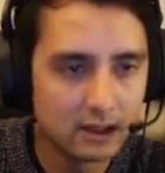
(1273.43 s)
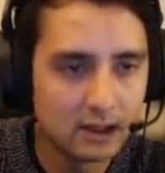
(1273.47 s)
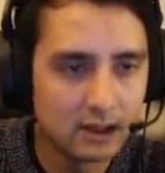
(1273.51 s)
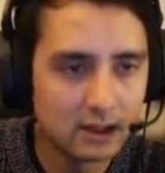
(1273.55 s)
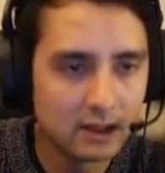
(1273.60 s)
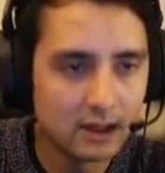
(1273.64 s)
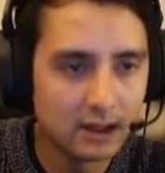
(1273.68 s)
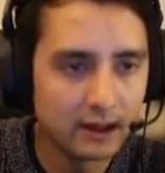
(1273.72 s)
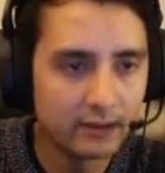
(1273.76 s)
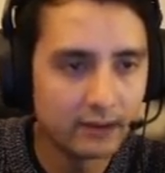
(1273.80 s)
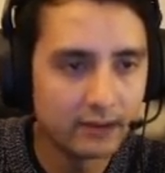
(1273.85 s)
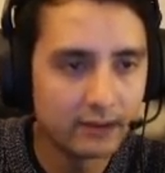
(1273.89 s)

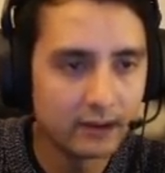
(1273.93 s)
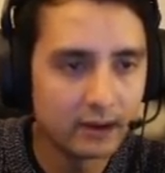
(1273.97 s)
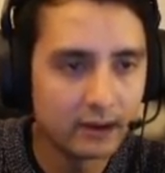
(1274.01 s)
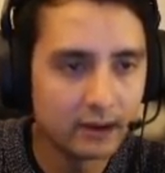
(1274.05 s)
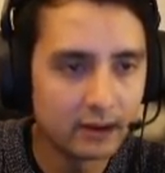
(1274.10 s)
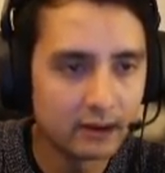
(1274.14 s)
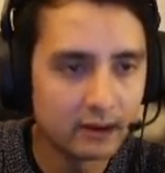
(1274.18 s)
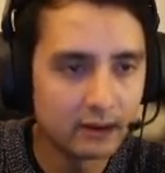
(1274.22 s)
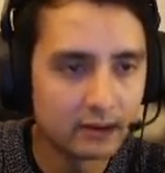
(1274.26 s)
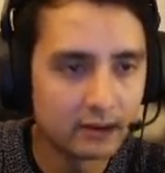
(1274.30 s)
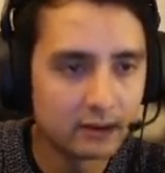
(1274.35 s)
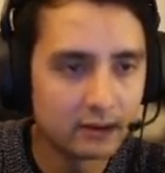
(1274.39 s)
and
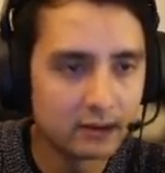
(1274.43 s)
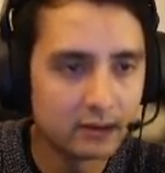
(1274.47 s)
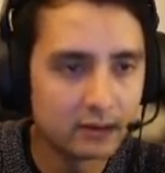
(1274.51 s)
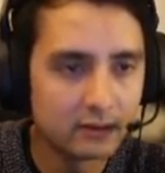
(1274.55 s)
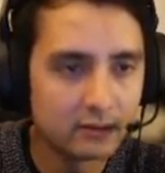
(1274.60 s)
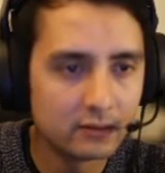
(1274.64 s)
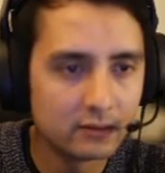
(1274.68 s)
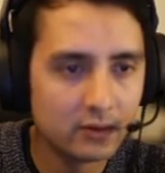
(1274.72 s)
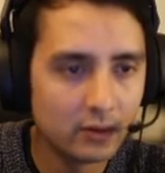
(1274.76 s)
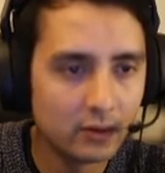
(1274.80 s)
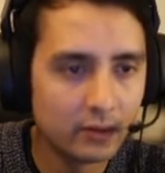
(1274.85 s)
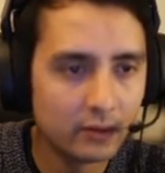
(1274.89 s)
then
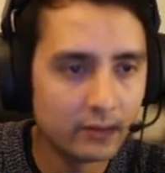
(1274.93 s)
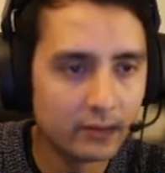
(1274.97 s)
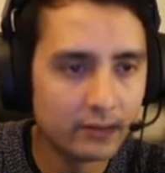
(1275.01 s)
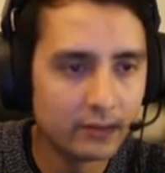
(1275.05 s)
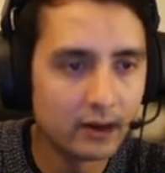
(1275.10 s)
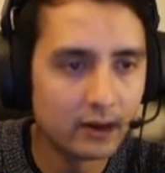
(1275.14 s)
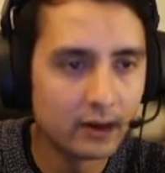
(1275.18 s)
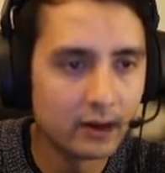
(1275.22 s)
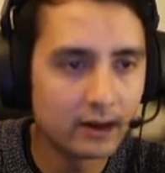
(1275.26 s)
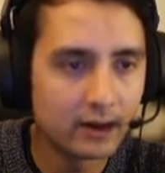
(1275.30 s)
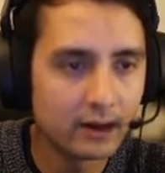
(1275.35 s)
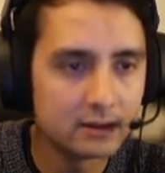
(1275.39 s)
the
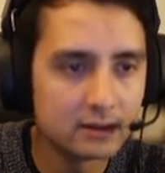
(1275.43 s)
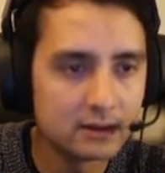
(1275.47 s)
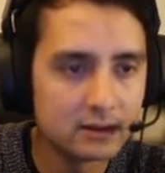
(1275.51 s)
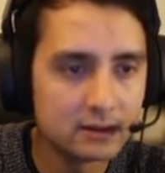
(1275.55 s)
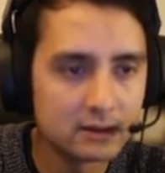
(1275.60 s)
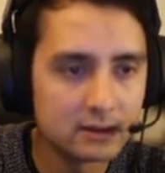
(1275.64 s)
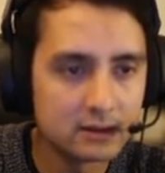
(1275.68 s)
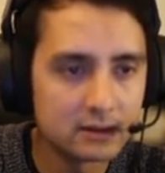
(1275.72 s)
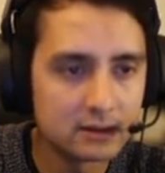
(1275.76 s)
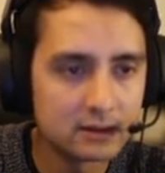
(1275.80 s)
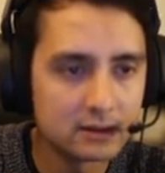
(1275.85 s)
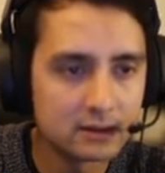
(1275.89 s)
head
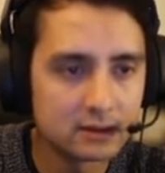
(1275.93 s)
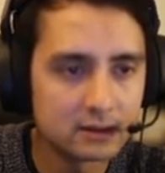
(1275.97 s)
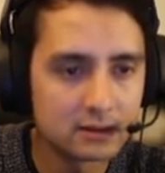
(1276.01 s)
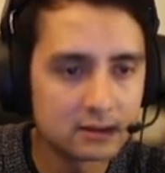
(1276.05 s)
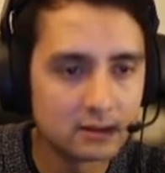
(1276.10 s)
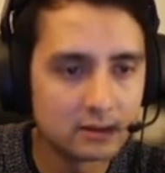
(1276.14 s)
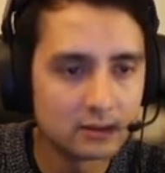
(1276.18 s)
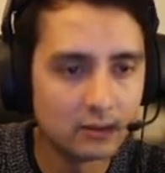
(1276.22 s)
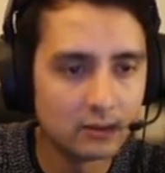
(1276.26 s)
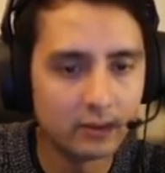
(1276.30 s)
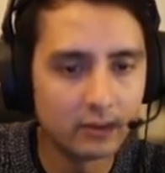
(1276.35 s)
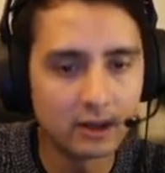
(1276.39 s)
is
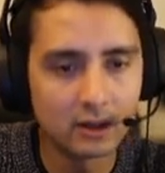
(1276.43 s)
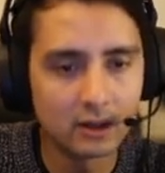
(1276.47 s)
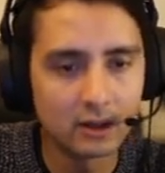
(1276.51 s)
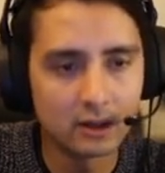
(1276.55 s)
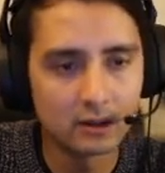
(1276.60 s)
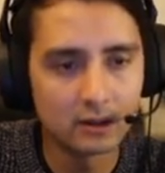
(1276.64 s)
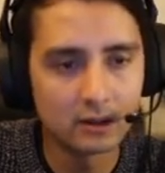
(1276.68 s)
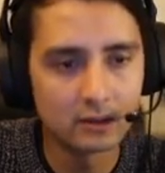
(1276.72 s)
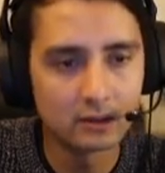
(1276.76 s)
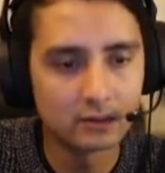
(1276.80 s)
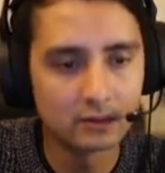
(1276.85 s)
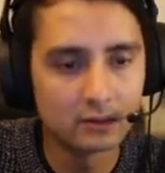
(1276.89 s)

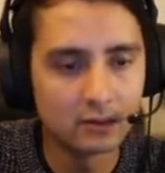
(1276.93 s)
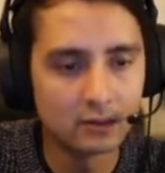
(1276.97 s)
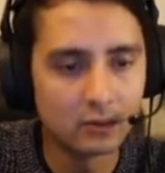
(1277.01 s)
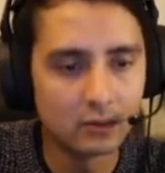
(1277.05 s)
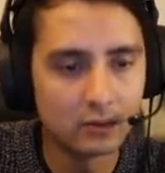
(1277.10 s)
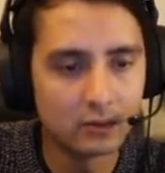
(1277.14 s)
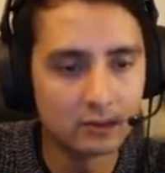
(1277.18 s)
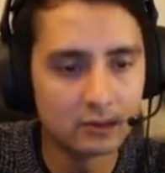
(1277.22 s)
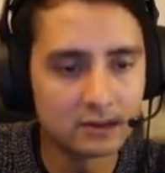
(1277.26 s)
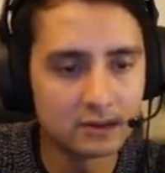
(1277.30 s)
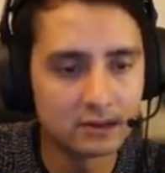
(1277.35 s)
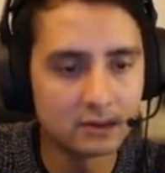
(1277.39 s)
looking
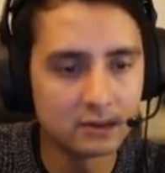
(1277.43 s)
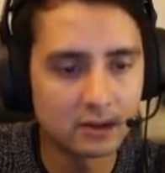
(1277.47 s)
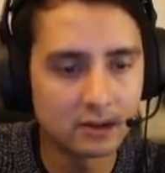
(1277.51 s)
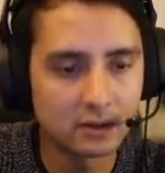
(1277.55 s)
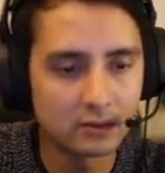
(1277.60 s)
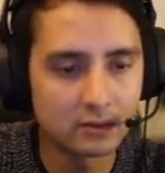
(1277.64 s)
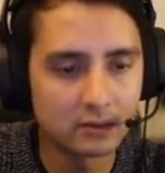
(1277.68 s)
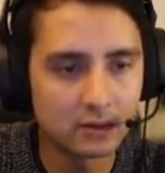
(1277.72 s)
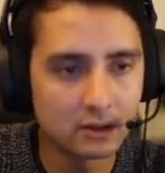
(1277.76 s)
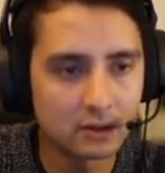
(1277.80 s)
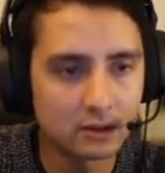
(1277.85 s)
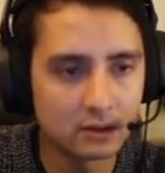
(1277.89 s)
towards the
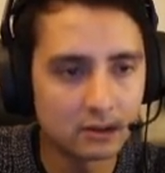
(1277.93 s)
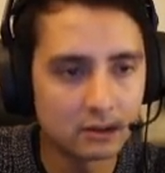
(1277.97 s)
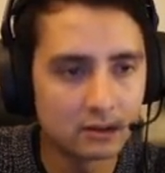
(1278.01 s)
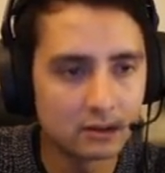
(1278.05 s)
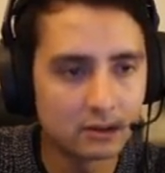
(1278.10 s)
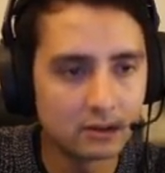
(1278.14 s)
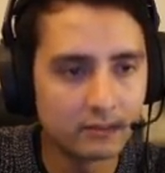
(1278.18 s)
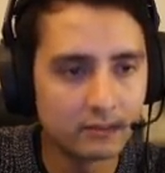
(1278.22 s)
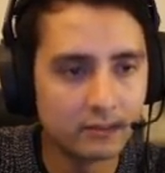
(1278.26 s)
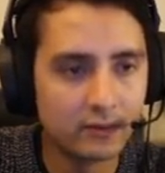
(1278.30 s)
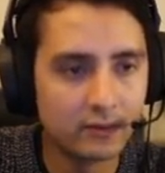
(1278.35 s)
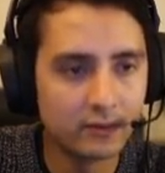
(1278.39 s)
camera
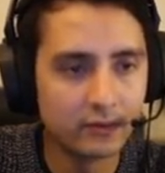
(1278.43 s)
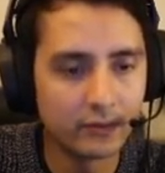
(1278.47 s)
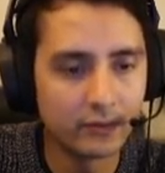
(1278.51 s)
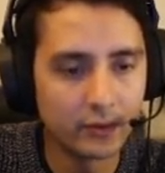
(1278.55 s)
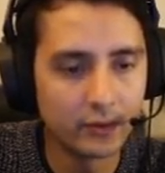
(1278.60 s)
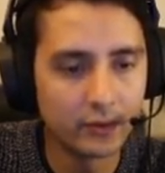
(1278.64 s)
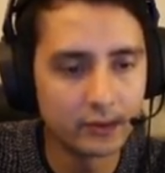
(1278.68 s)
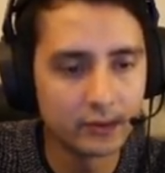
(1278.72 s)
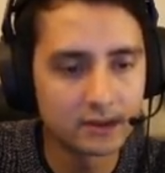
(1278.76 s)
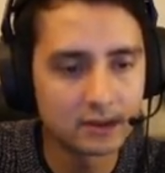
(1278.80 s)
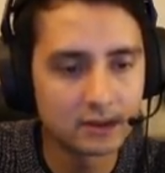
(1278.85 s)
first,